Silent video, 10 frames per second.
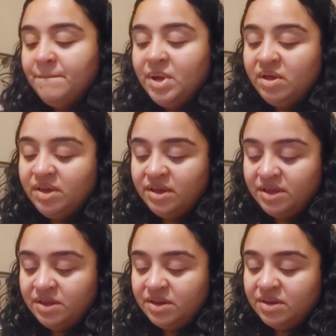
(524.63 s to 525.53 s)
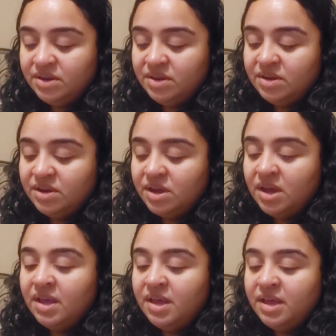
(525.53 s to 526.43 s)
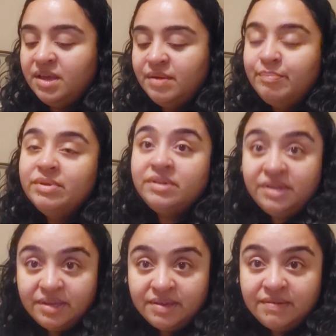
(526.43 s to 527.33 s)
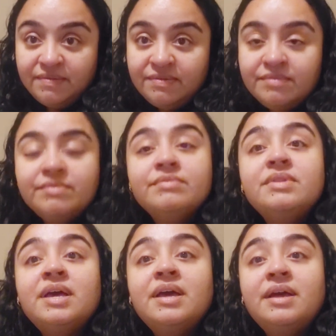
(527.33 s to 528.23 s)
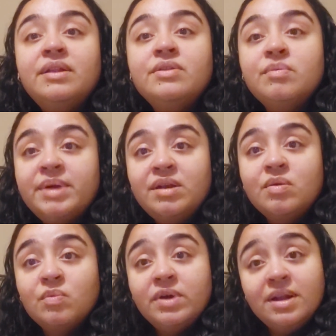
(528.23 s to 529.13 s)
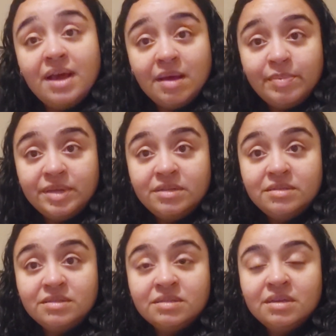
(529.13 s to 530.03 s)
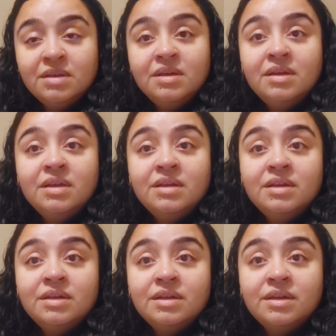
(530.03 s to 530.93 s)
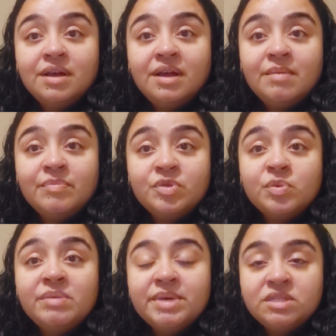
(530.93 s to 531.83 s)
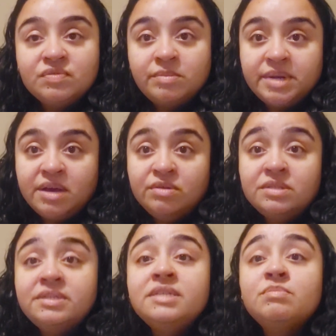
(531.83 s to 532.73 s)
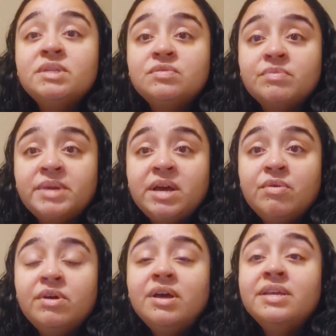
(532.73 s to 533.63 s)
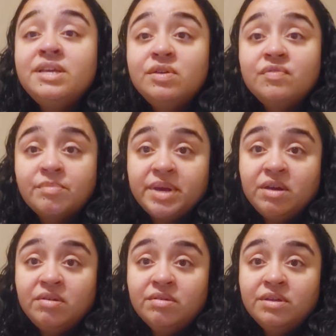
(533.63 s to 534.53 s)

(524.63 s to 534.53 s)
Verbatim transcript: But I believe that no matter what happens, um, three months from now, six months from now, a year from now,